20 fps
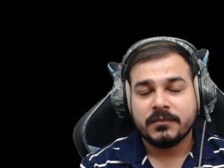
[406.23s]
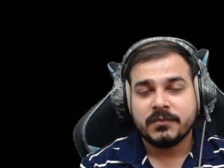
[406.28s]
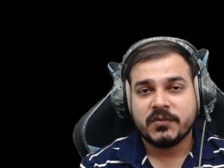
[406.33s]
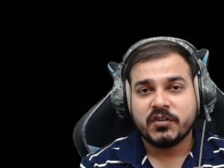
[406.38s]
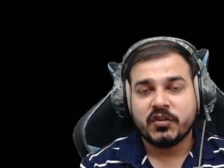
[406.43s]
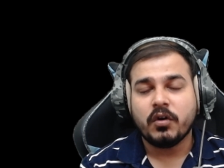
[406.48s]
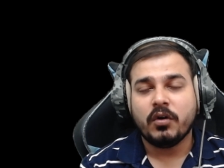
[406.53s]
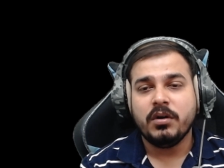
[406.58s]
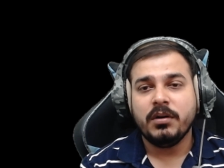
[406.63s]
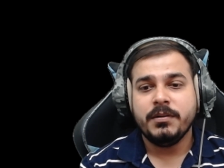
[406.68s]

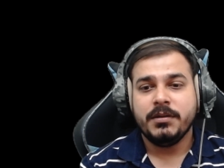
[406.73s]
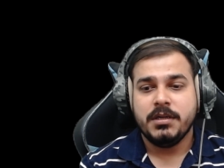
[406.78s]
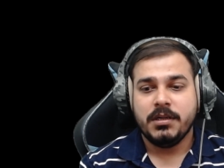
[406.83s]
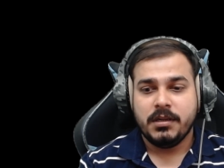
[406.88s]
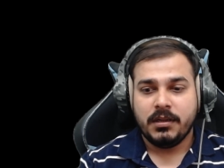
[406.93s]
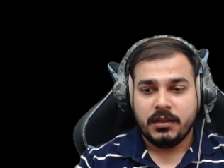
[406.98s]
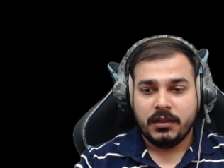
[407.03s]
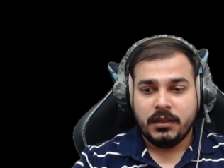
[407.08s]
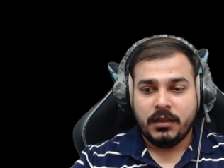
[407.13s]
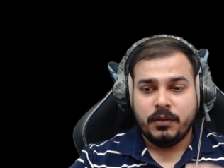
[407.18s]
So
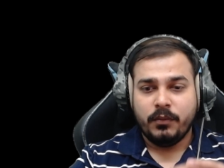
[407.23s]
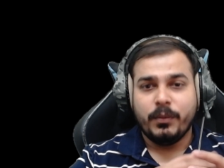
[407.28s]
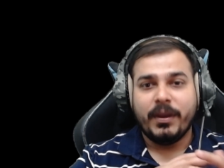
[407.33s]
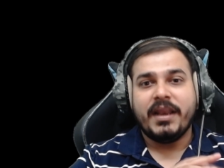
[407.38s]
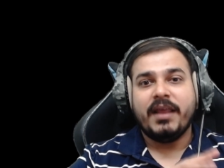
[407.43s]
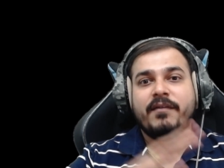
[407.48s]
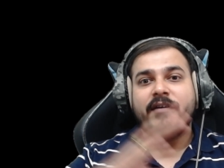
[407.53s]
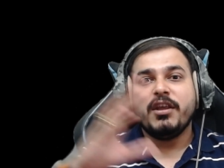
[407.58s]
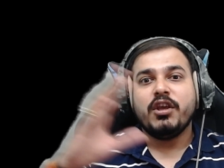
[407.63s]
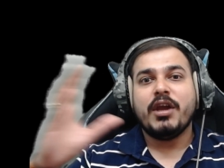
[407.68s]

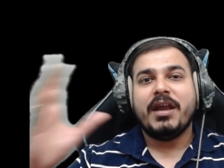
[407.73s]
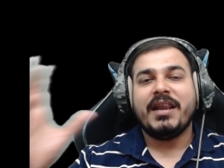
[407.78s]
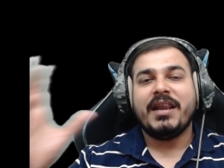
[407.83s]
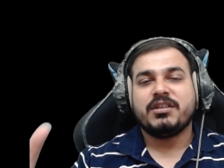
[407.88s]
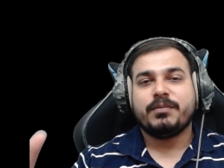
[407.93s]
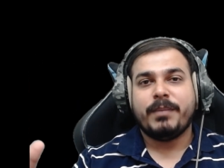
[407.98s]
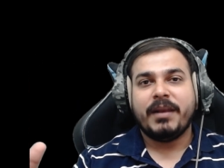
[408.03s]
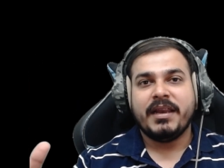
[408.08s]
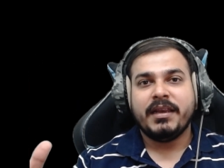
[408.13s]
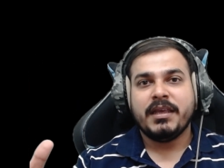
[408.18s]
whenever you are
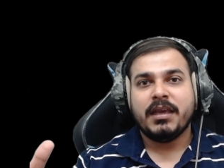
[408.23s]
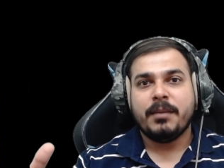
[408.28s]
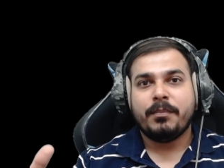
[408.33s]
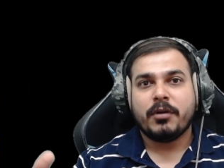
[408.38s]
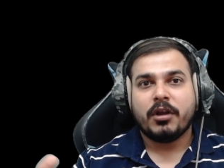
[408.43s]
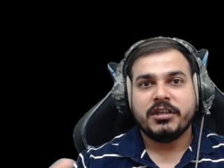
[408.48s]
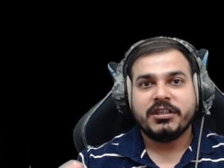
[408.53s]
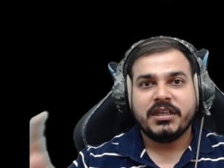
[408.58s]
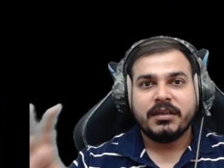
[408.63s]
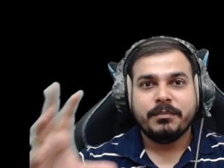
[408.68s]
explaining a
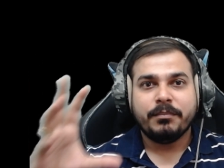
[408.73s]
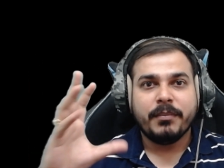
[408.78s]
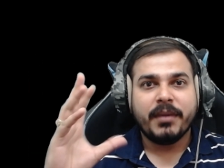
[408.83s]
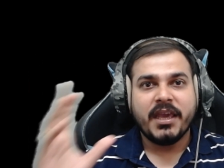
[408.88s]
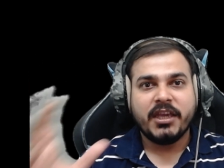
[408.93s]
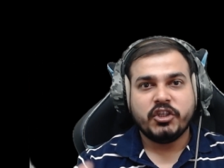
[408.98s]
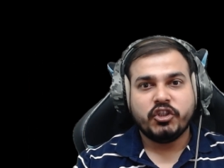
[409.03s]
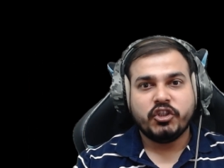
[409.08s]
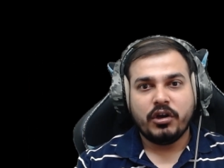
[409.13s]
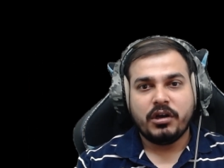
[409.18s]
project,
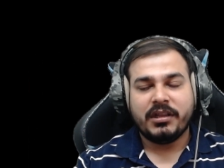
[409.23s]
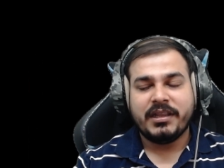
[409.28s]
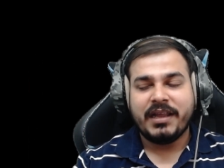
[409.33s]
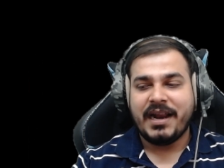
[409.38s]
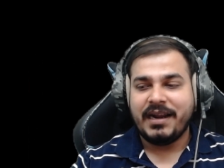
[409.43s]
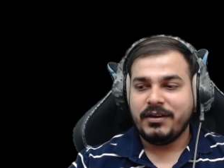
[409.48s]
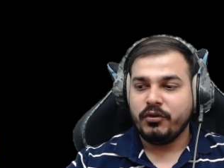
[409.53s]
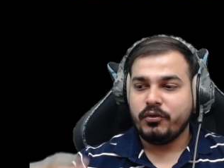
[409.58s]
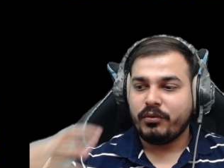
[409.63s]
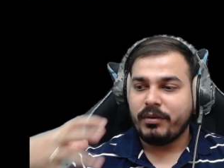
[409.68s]
make sure
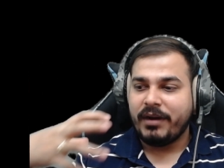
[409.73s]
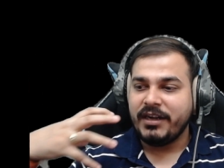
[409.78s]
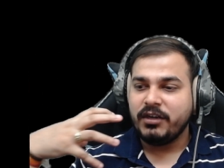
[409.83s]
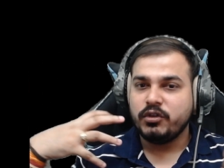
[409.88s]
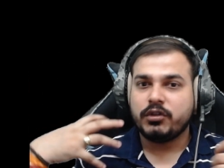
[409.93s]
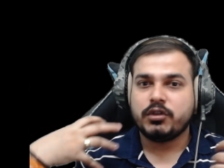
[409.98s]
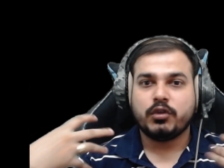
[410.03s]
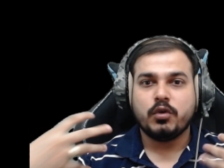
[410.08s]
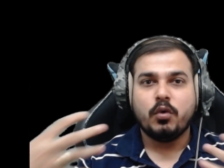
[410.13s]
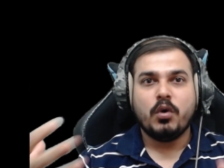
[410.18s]
that you try to
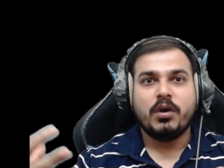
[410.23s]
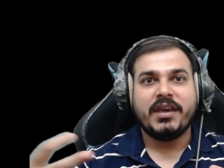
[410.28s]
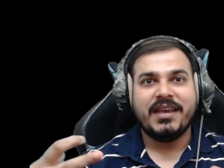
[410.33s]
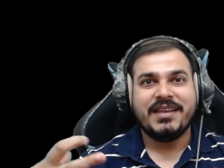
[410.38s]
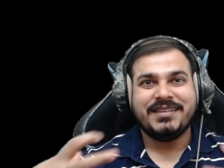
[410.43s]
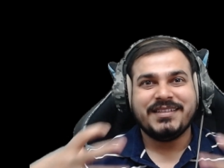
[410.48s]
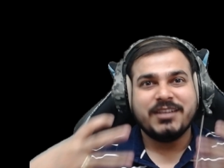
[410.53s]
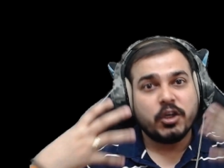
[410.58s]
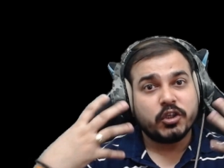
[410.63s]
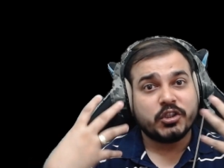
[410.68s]

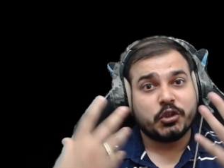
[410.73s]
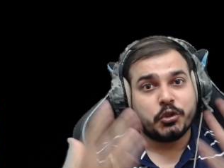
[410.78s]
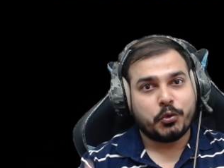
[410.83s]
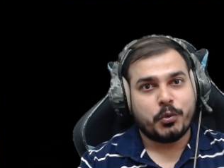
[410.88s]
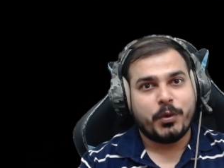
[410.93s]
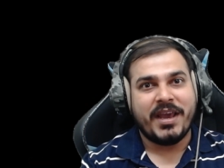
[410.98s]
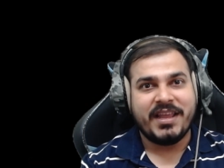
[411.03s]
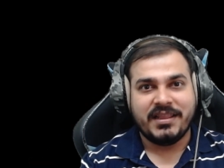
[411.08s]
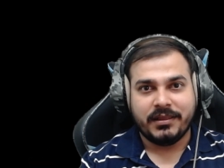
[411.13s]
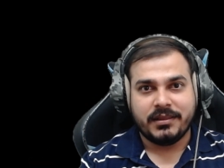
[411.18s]
showcase your
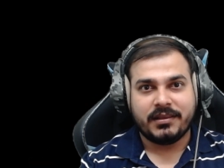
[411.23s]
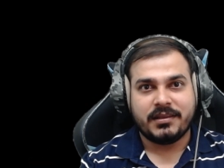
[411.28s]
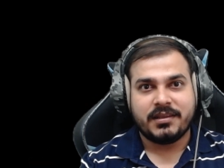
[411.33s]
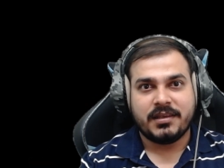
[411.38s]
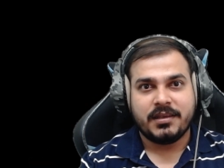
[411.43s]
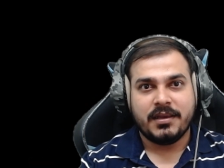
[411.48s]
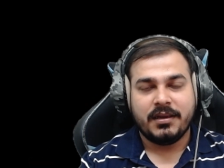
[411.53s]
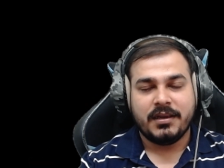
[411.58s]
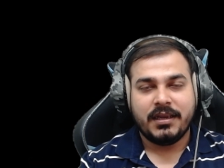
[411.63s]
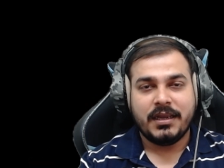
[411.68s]

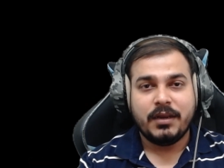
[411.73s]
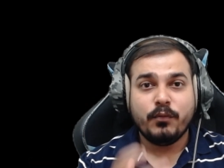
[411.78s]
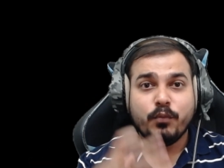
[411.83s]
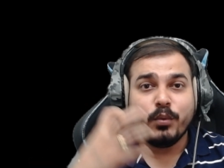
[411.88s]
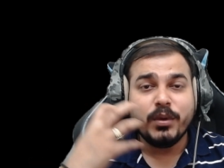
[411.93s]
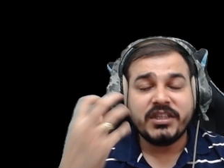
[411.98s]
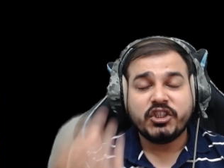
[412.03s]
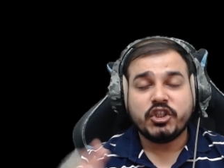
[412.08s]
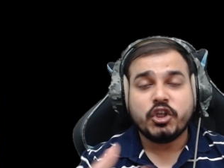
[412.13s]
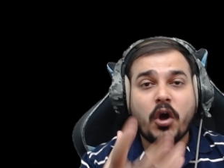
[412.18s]
strengths, in
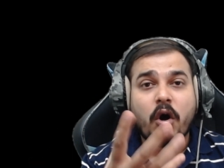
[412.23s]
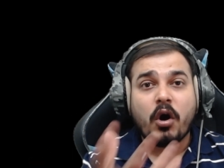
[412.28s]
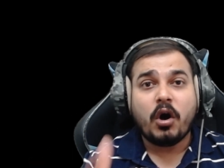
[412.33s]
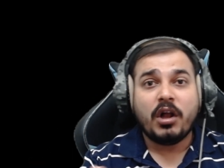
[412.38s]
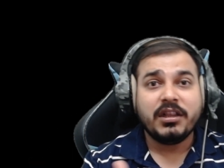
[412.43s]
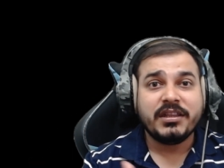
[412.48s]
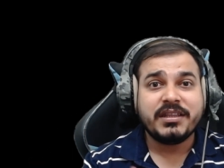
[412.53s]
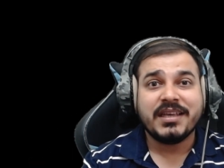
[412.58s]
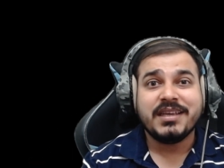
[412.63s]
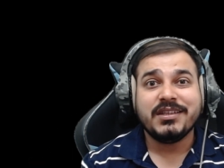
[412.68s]
which
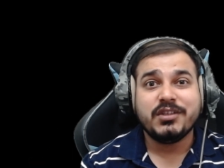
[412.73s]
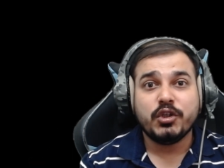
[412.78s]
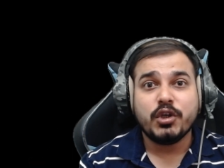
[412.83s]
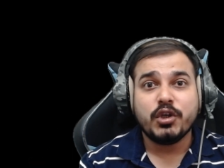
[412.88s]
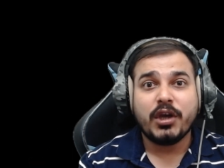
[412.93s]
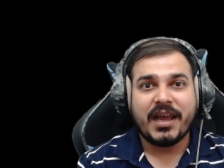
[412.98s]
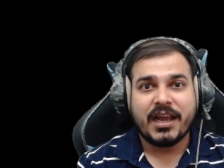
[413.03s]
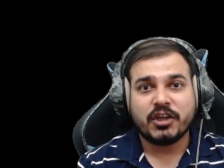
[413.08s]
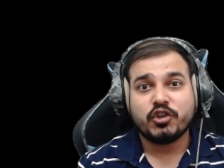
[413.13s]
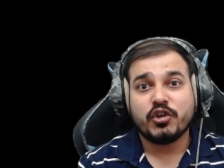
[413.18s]
all things you
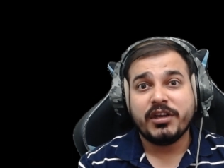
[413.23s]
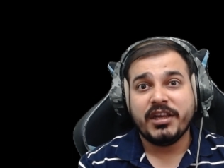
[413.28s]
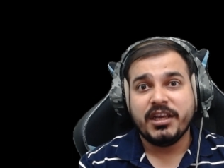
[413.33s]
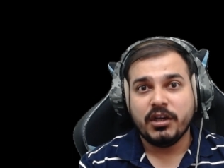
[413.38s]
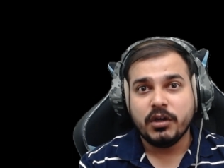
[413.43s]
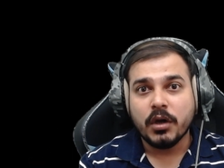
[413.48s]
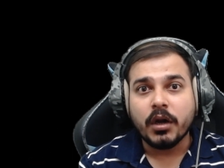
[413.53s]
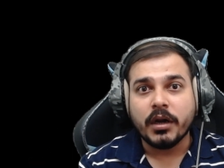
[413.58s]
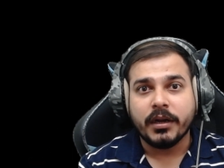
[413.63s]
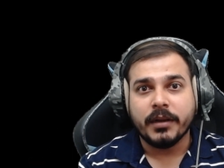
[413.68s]
are actually
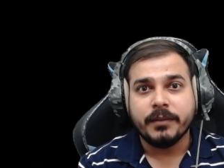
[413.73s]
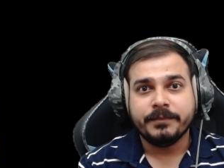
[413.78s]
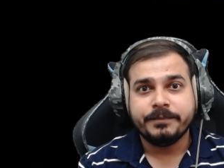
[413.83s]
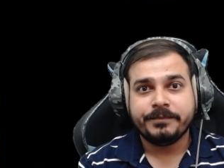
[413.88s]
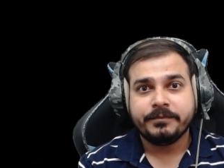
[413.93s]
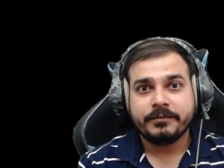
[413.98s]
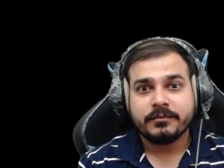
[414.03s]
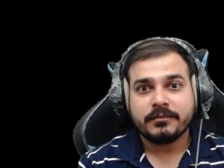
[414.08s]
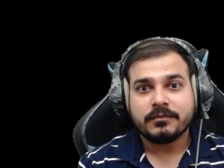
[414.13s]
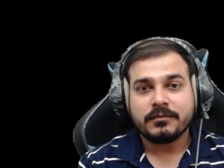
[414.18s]
good,
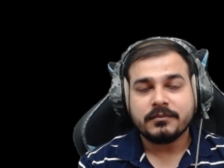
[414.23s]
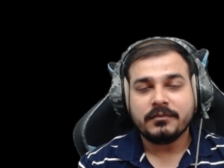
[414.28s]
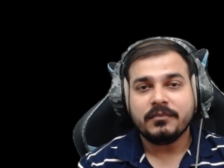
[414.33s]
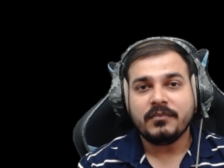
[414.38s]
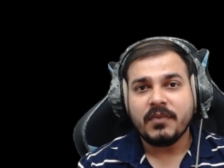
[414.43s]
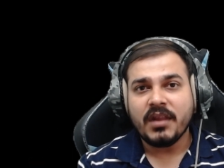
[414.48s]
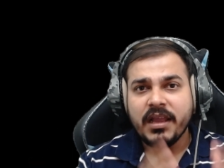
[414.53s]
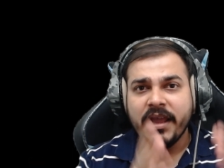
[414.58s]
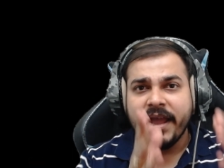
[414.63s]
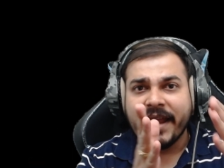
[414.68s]

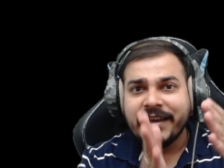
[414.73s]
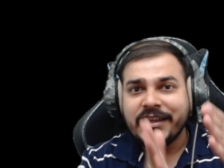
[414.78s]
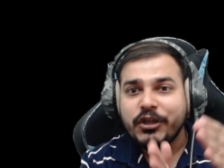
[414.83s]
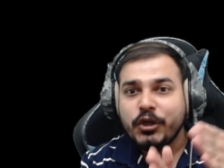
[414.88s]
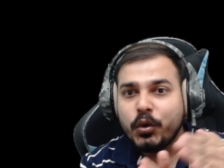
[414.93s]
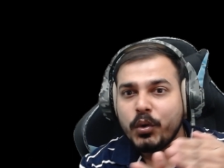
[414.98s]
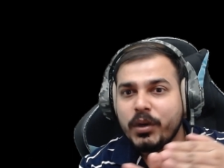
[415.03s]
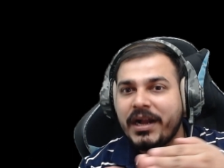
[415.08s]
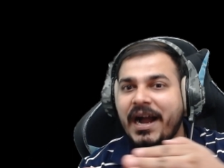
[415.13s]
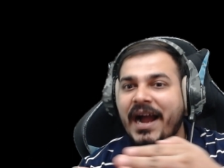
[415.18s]
and
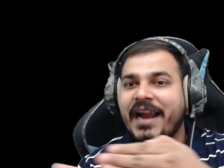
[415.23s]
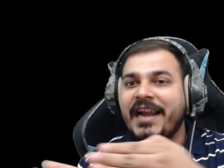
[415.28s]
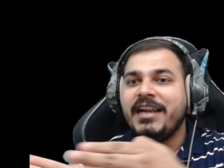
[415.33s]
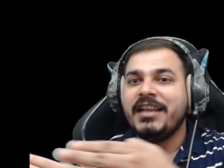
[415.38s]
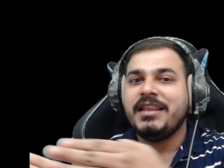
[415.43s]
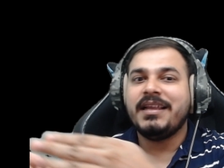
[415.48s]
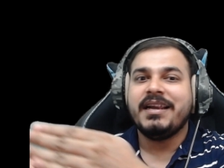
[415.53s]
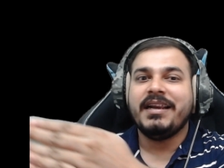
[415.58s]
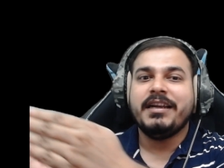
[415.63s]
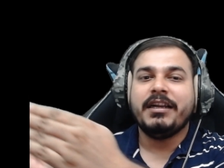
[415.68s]
you
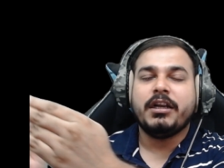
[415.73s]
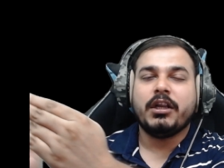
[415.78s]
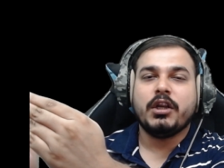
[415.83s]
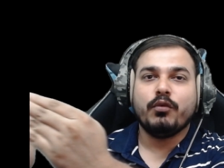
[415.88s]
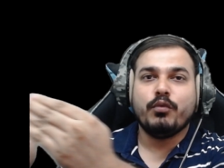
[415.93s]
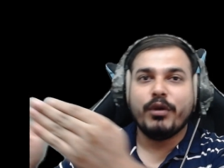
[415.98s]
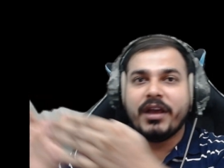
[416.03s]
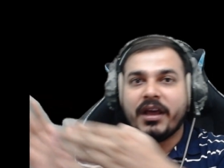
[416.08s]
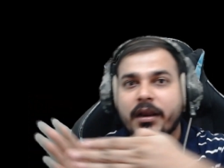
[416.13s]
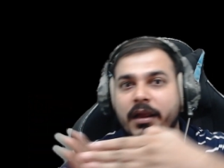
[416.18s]
guide the
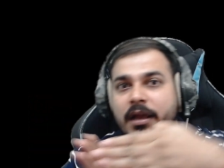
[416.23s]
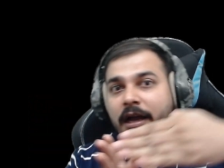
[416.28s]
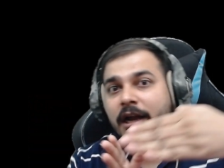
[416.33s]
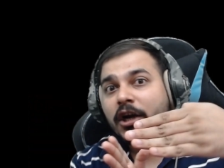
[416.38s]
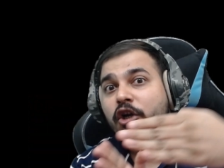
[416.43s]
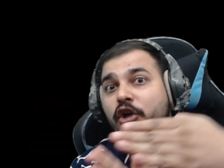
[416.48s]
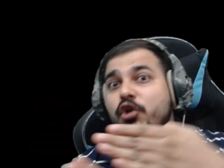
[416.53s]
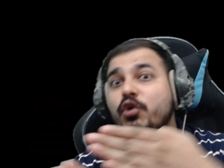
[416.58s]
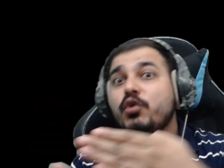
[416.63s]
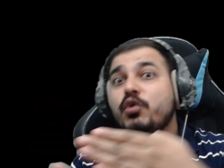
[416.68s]
interviewer
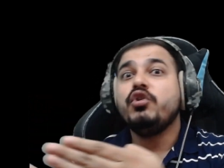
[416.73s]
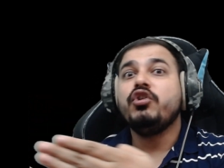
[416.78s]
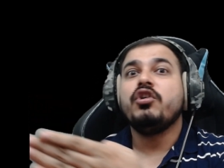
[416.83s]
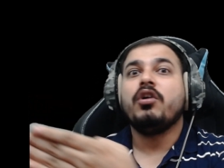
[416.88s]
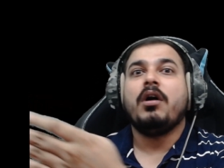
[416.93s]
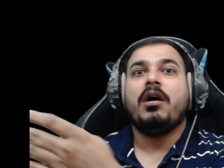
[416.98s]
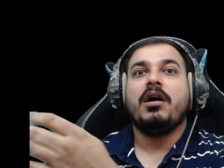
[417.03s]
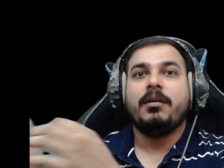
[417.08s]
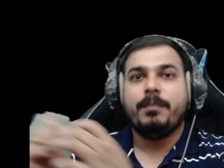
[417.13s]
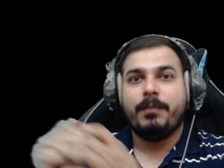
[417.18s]
to
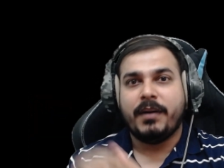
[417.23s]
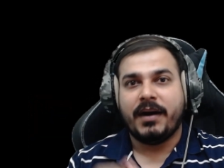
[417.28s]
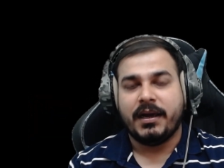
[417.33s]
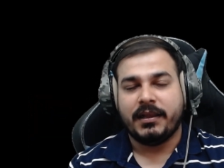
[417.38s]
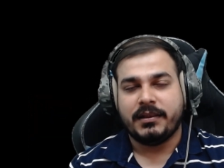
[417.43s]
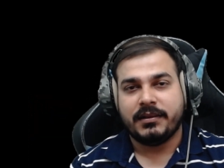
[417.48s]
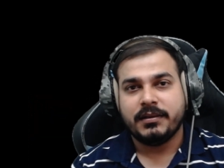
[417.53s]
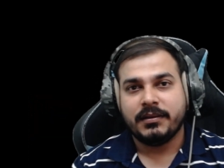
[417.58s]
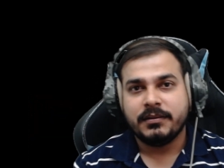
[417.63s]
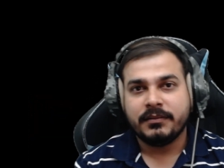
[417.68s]
your
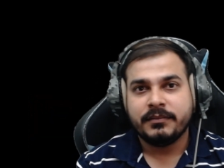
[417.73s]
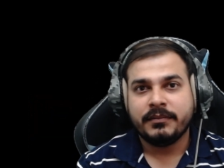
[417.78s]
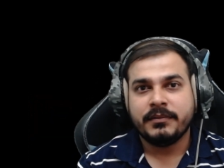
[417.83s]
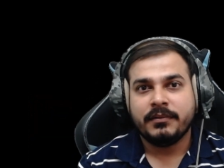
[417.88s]
path.